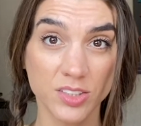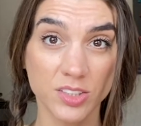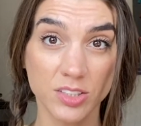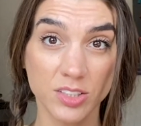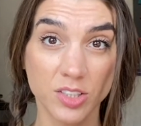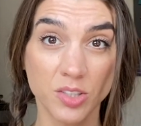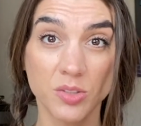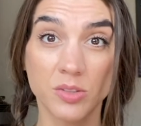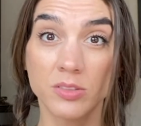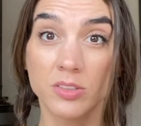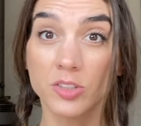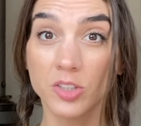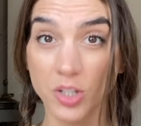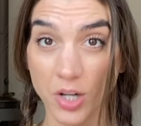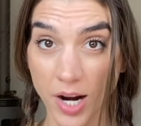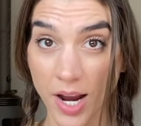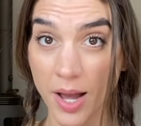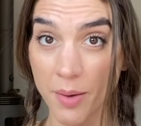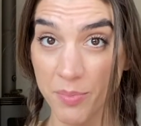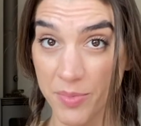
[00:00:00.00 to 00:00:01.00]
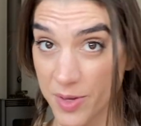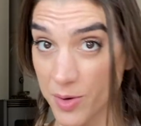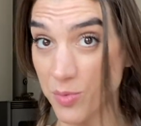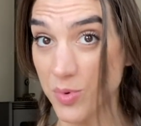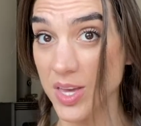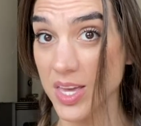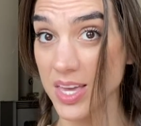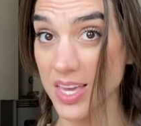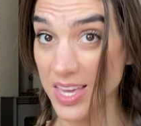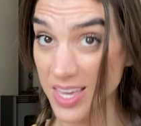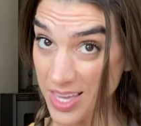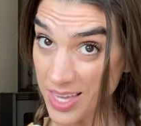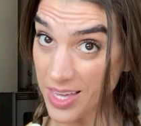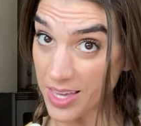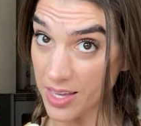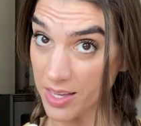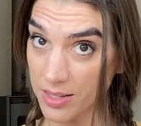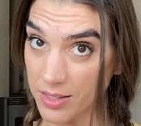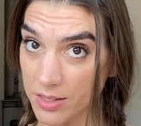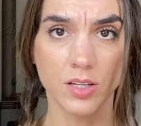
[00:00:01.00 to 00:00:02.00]
to the crap that we
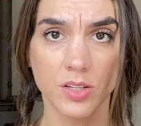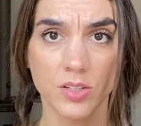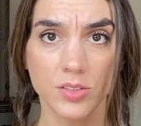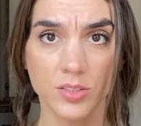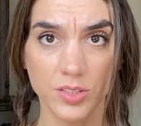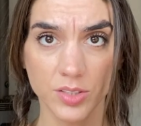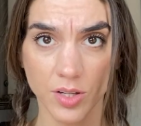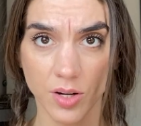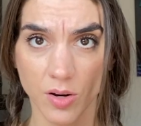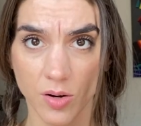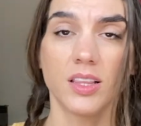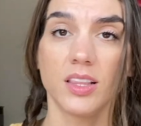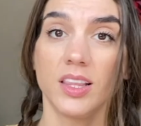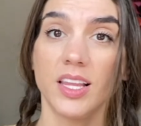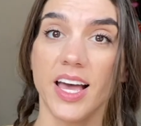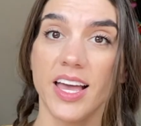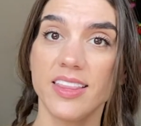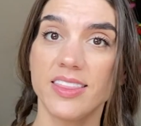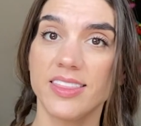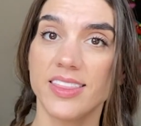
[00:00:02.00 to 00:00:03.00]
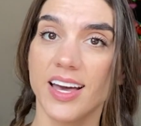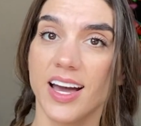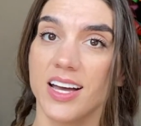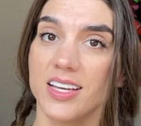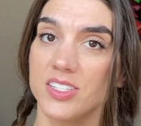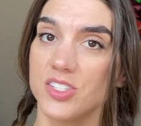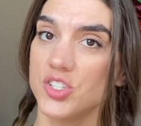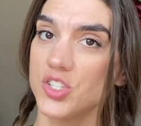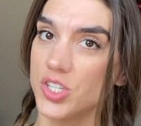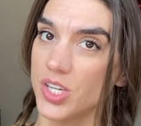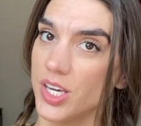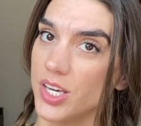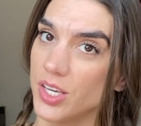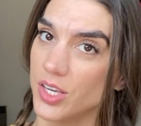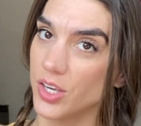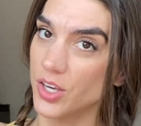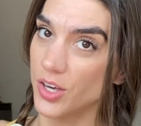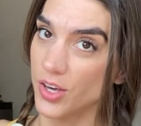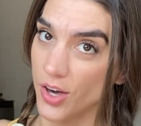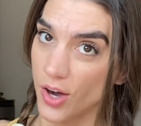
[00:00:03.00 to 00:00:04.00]
eat. So let that
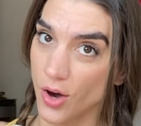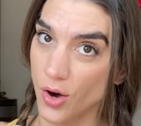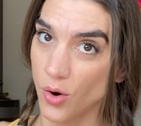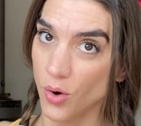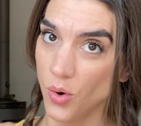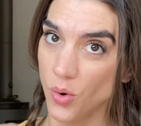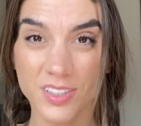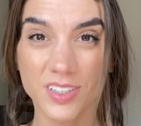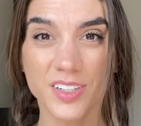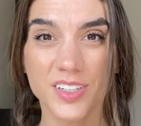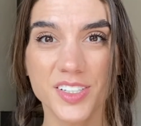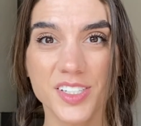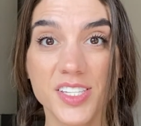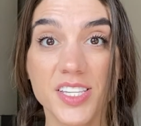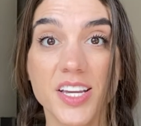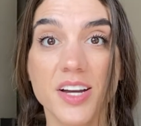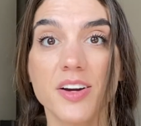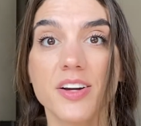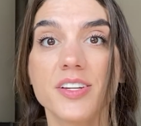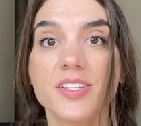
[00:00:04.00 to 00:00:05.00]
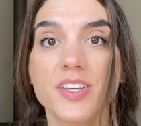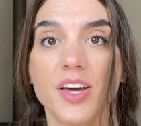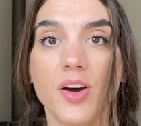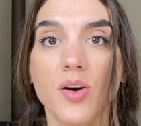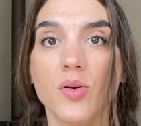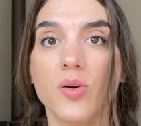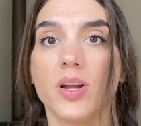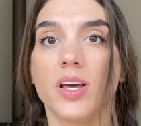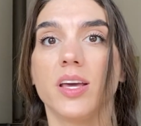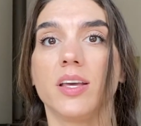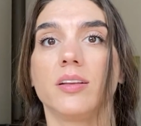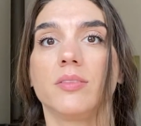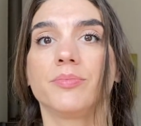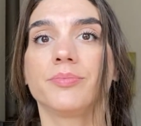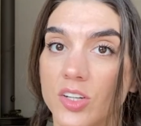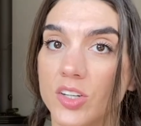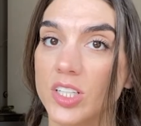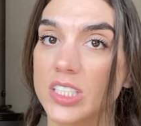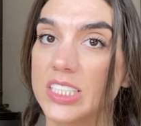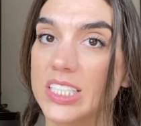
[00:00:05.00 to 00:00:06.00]
shit go. Serotonin.
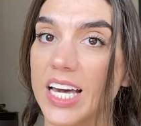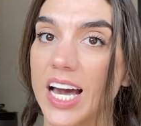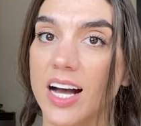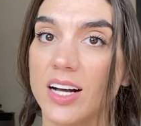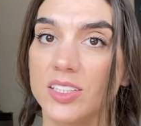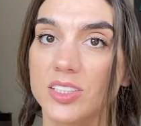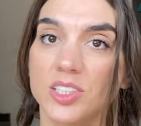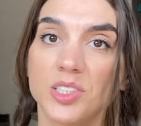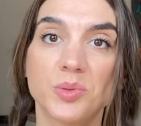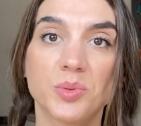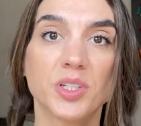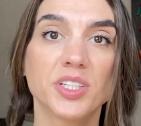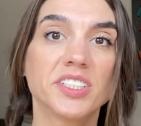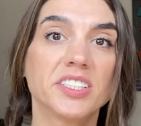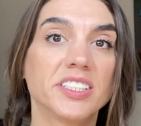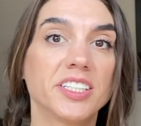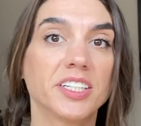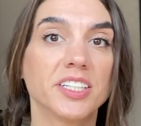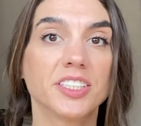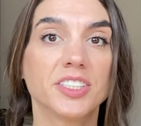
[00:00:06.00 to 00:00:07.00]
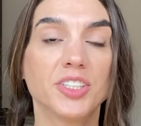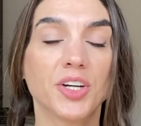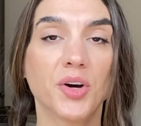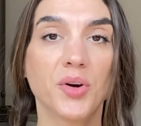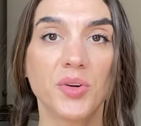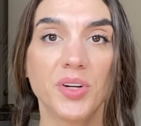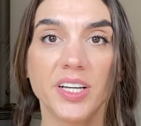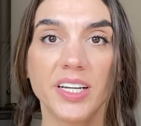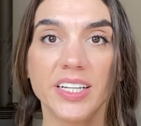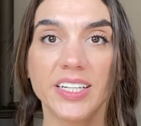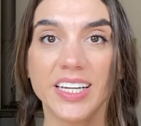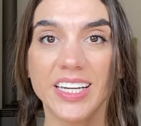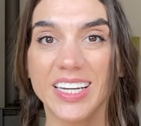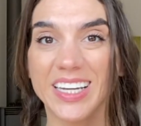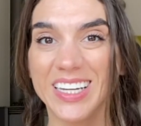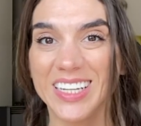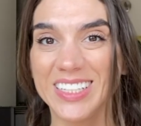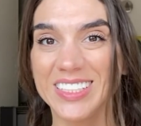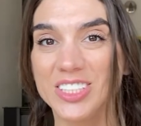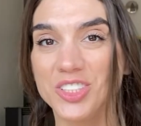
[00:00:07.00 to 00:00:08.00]
Cacao supports serotonin
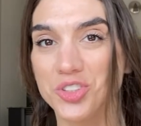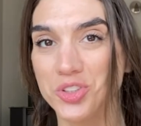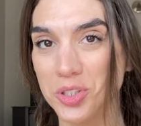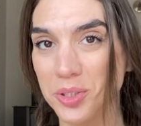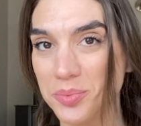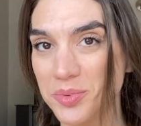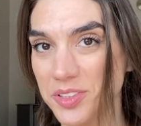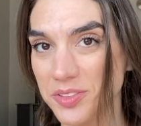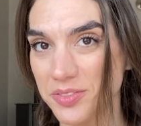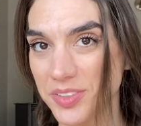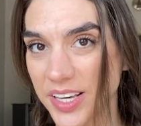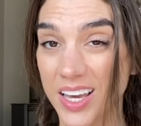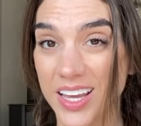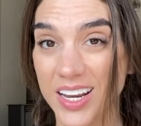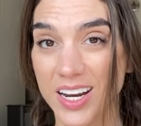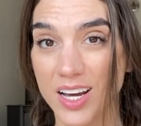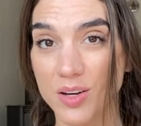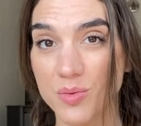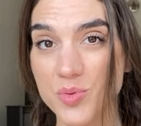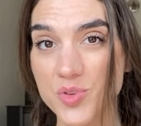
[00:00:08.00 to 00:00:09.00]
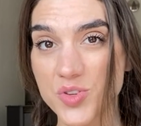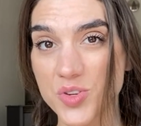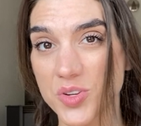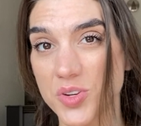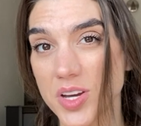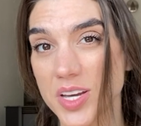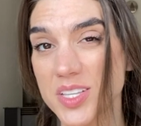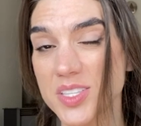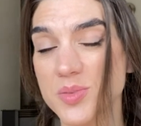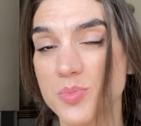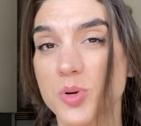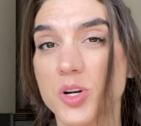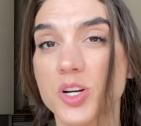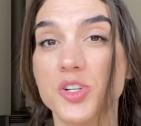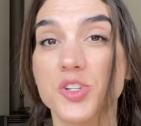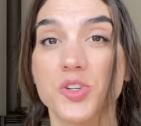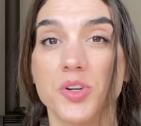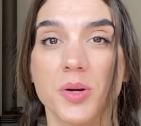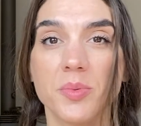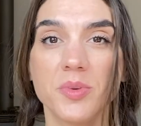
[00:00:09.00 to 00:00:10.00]
and tryptophan and helps
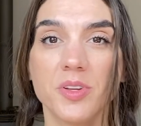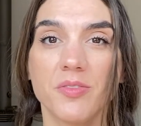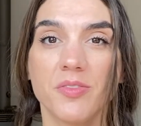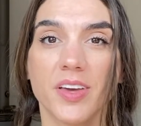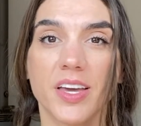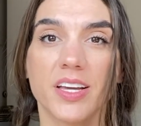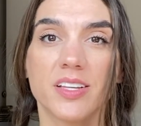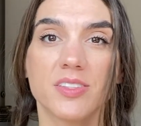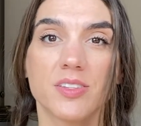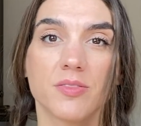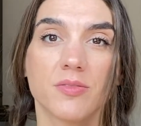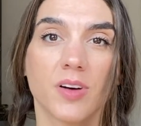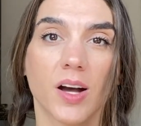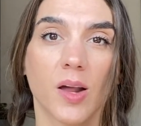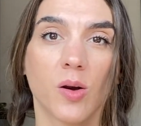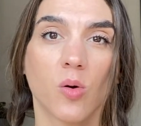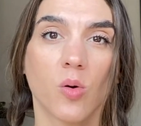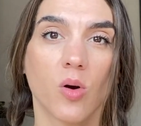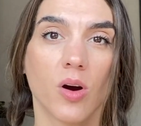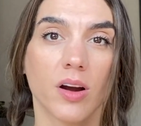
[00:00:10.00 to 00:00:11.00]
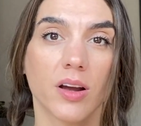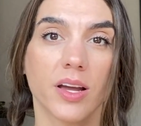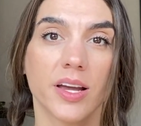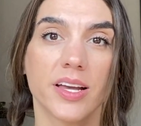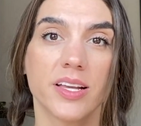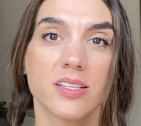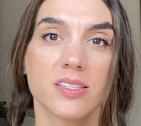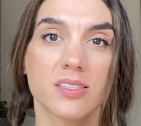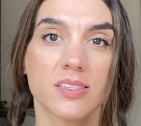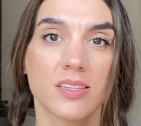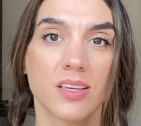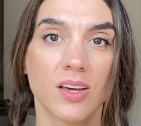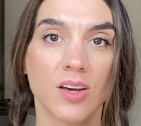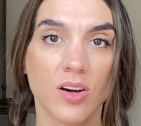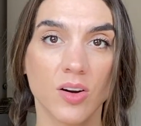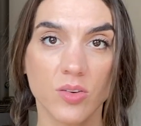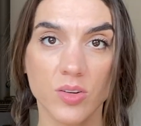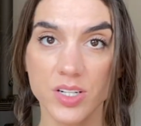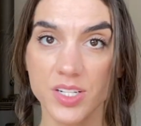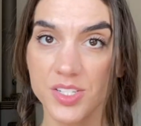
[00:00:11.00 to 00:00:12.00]
transport tryptophan to vital organs.
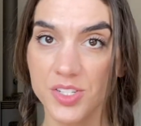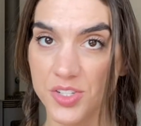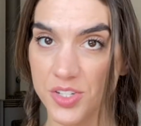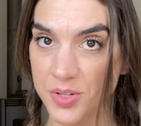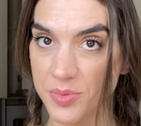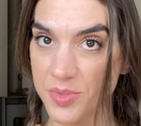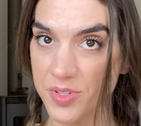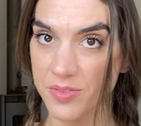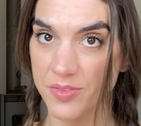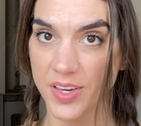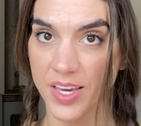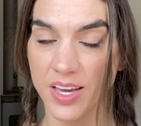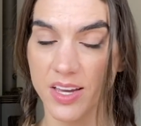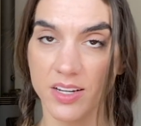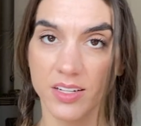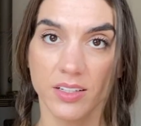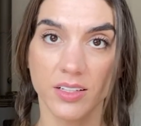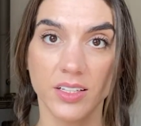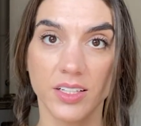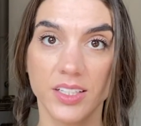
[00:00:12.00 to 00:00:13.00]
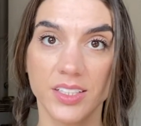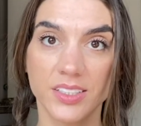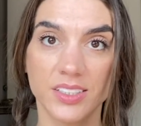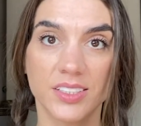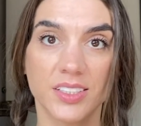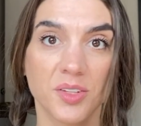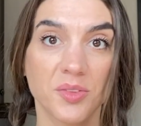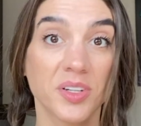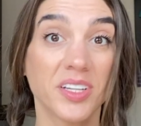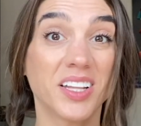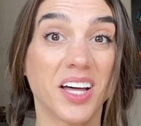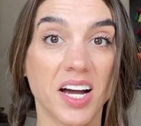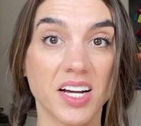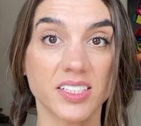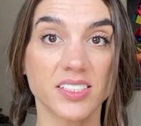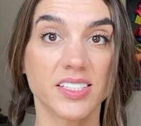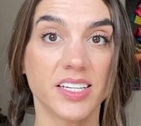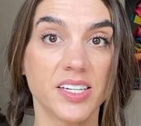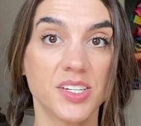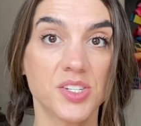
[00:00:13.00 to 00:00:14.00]
What is tryptophan? It's the
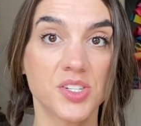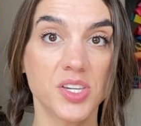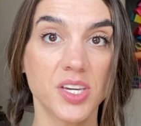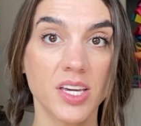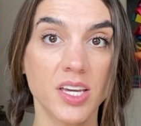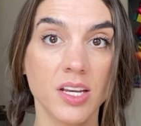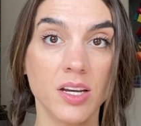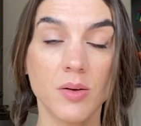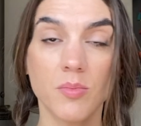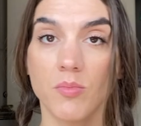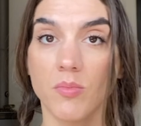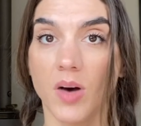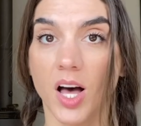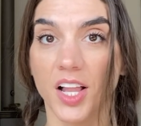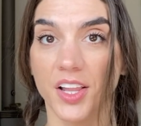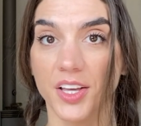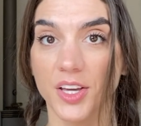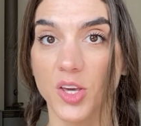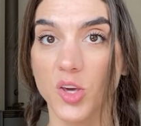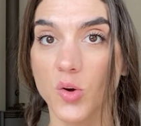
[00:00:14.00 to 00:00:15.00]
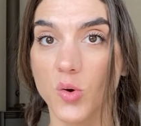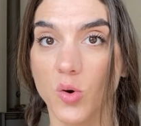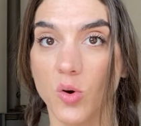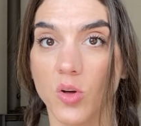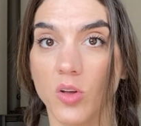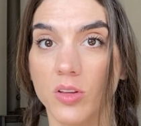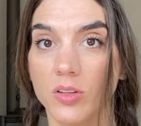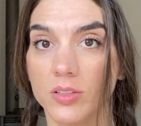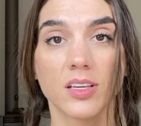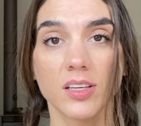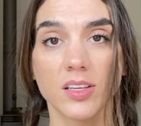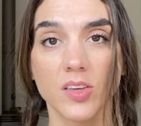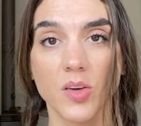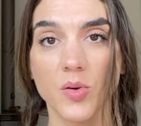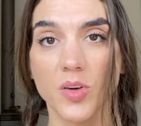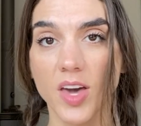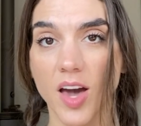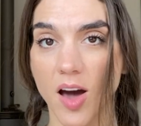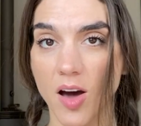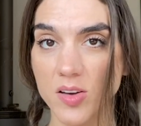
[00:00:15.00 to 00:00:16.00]
relaxation molecule.
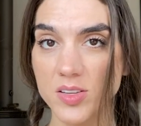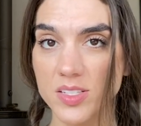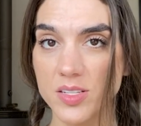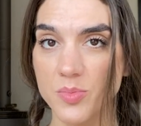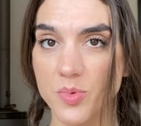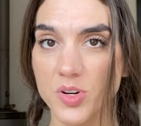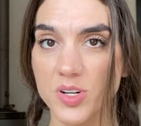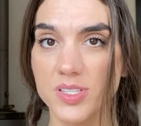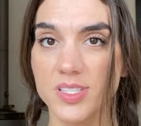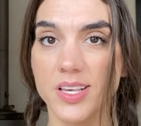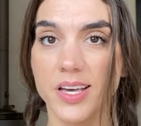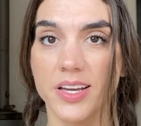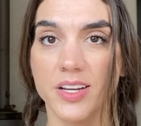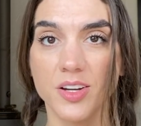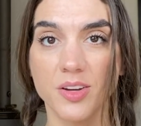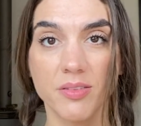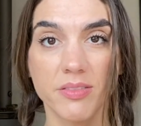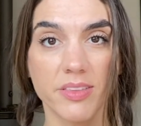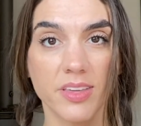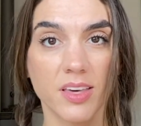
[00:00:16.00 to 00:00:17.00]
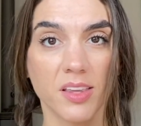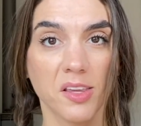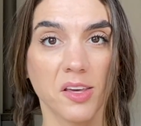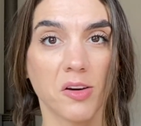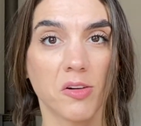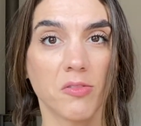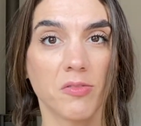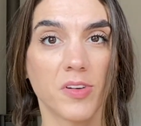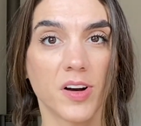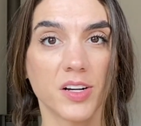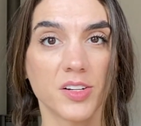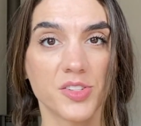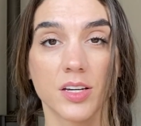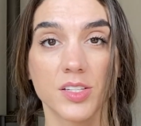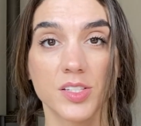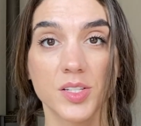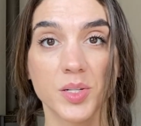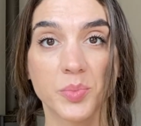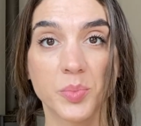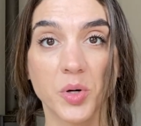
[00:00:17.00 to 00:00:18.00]
Cacao supports the endothelial function,
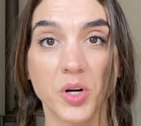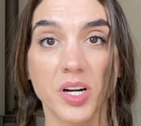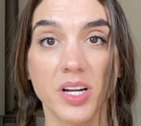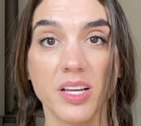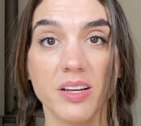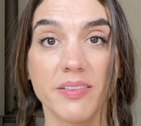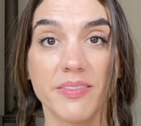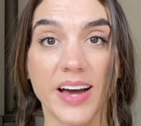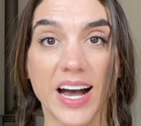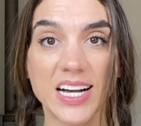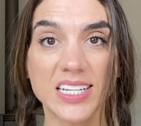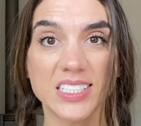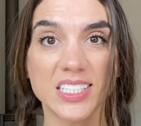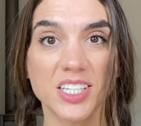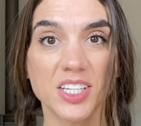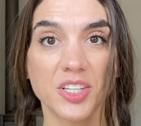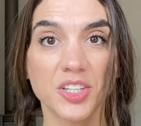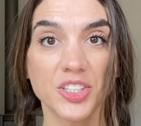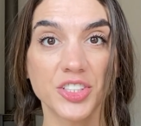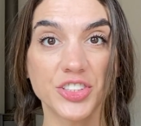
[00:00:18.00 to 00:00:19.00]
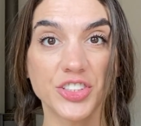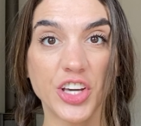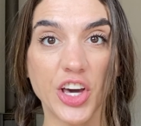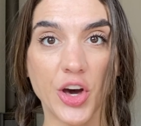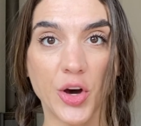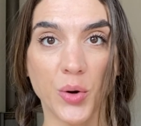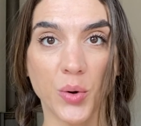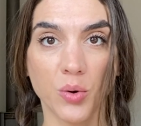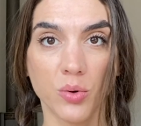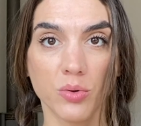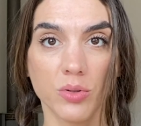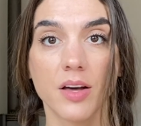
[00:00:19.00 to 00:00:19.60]
supporting vascular tone.